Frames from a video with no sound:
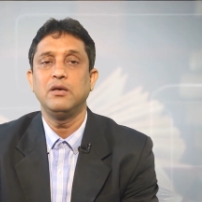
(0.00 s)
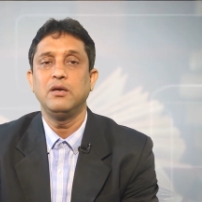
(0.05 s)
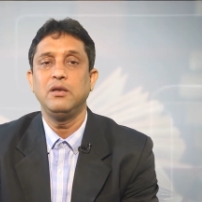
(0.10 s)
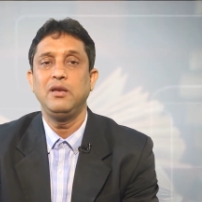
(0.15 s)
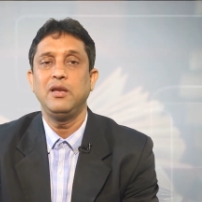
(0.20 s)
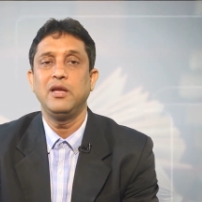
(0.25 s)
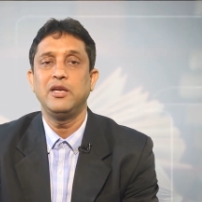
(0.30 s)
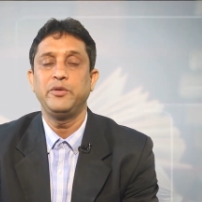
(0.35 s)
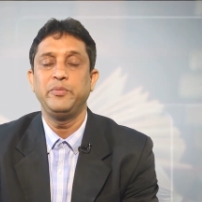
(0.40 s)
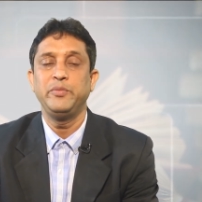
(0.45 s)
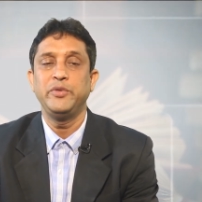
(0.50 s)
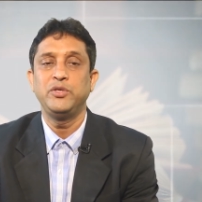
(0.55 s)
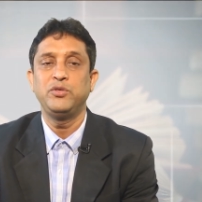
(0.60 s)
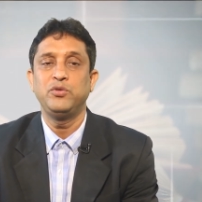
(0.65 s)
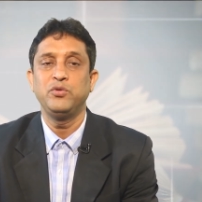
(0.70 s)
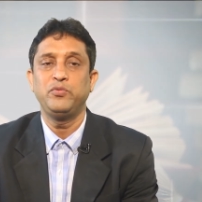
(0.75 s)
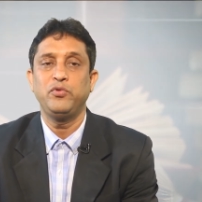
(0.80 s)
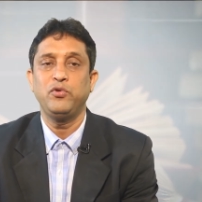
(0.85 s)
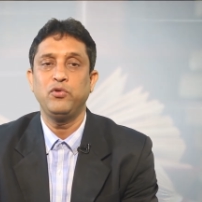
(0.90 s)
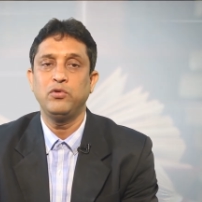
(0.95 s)
let me
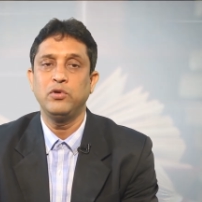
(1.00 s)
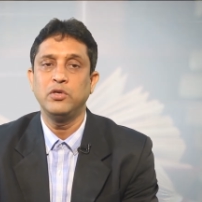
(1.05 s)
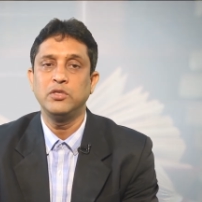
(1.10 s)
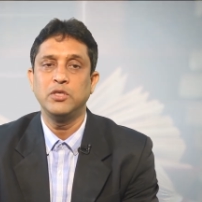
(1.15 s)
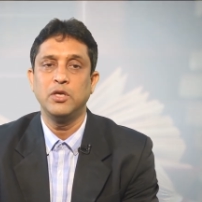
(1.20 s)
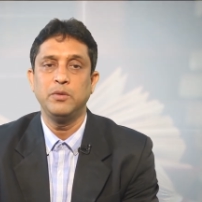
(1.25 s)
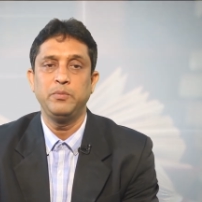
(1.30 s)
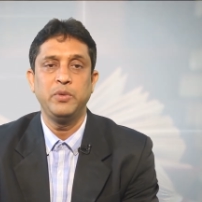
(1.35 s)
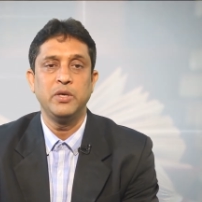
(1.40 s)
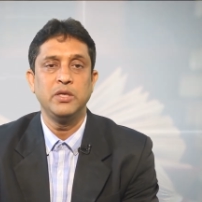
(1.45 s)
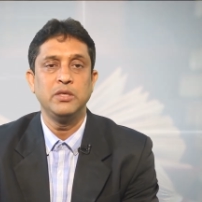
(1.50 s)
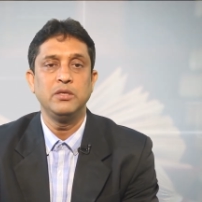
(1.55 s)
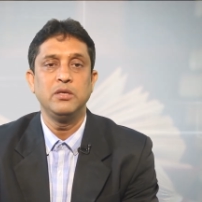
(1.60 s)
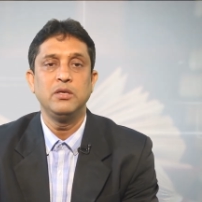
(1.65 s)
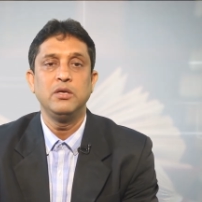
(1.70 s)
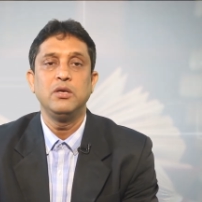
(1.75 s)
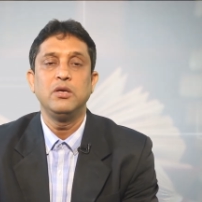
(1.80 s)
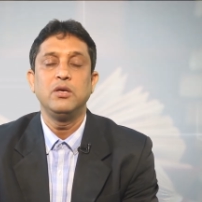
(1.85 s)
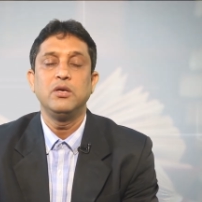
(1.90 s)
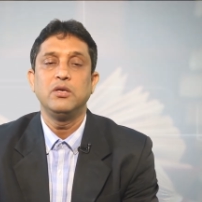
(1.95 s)
to focus upon
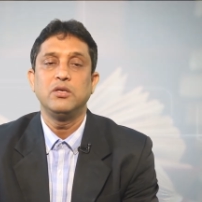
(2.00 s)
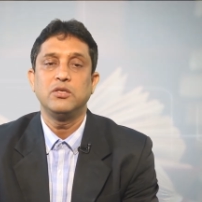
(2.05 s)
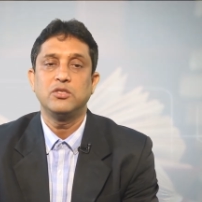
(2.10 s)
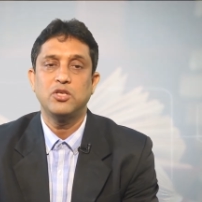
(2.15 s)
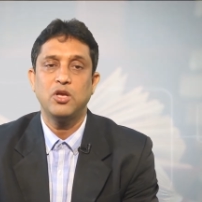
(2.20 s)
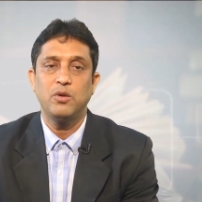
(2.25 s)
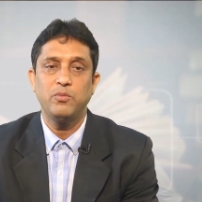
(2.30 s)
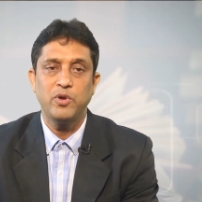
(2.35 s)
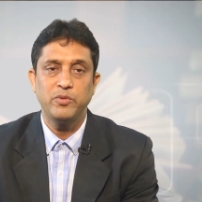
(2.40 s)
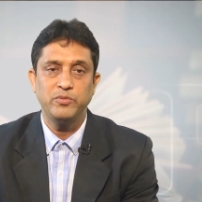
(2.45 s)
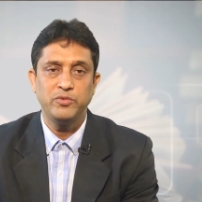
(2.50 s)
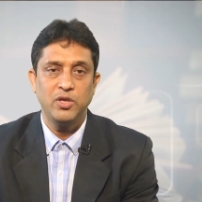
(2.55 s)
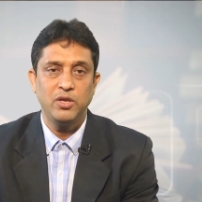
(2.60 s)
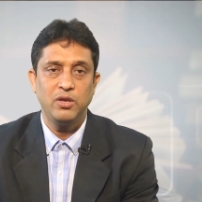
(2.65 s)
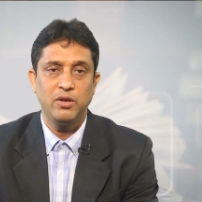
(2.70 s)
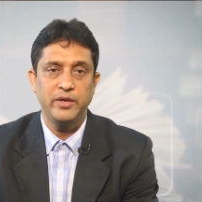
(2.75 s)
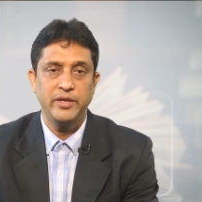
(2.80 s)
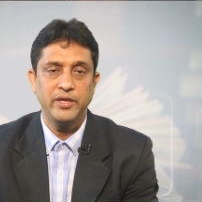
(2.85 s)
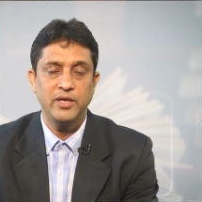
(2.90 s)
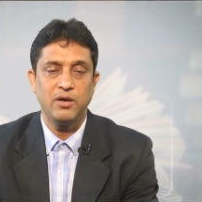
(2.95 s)
some of the
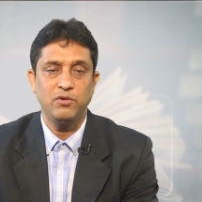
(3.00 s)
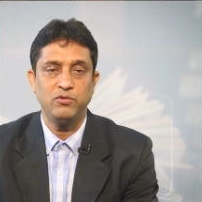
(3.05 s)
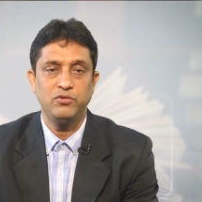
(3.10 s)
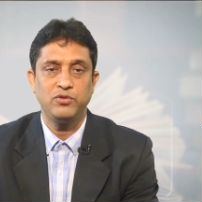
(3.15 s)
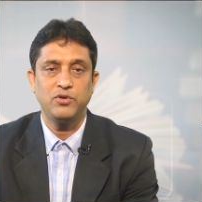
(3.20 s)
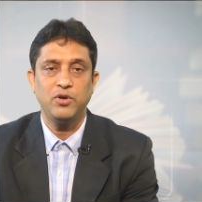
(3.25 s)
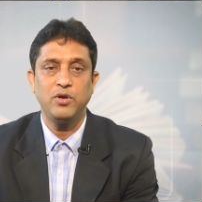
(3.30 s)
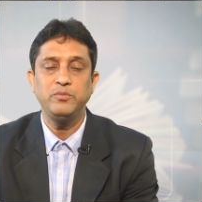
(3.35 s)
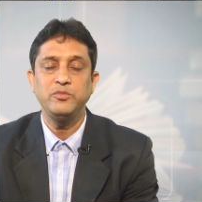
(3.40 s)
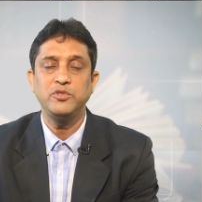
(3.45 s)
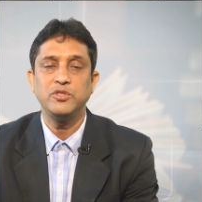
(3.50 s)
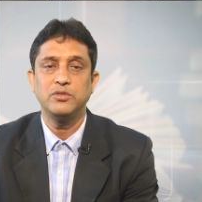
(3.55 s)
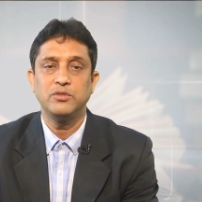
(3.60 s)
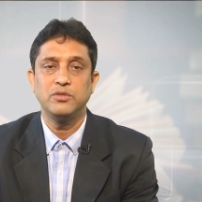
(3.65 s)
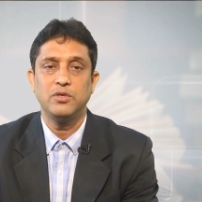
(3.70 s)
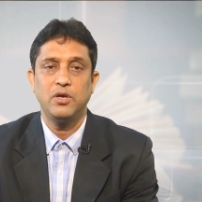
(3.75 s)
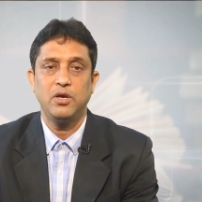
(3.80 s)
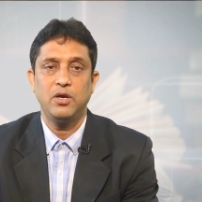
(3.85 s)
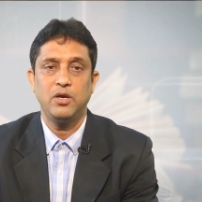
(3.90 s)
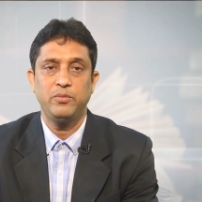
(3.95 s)
learning outcomes
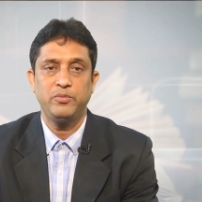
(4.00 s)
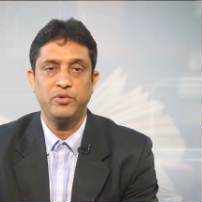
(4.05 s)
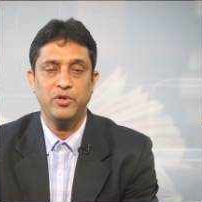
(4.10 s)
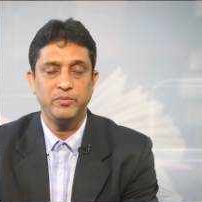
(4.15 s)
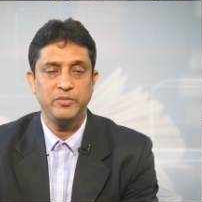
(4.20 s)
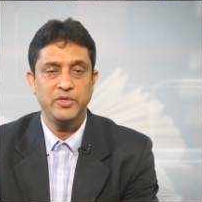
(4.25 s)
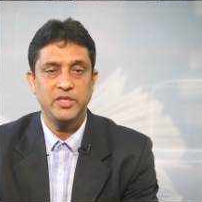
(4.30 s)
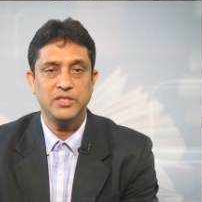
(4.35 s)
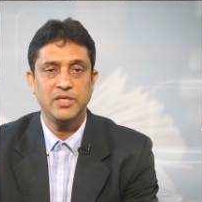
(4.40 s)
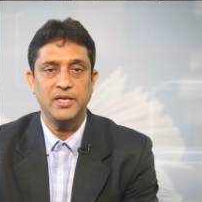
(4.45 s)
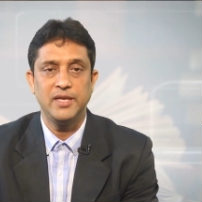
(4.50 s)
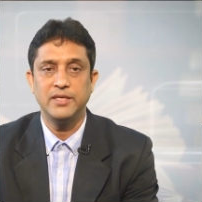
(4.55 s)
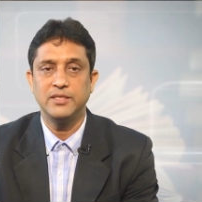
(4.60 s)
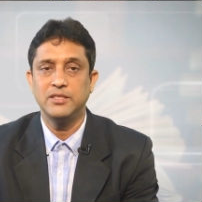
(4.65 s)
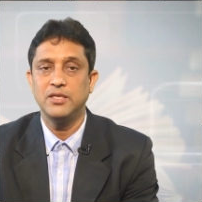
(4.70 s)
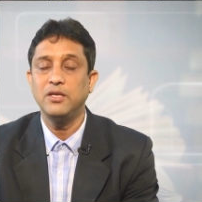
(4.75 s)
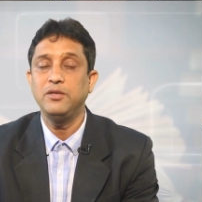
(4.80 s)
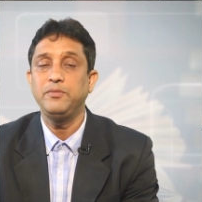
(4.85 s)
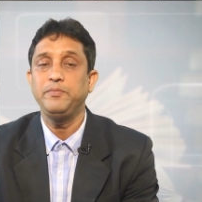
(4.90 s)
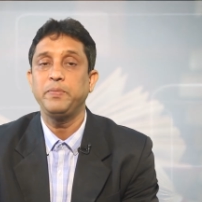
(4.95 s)
from this
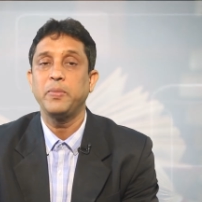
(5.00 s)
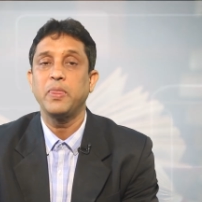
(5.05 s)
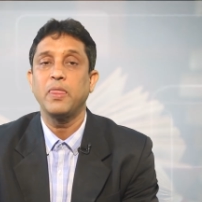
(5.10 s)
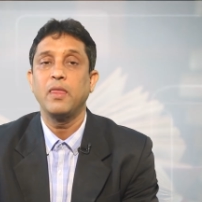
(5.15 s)
lesson.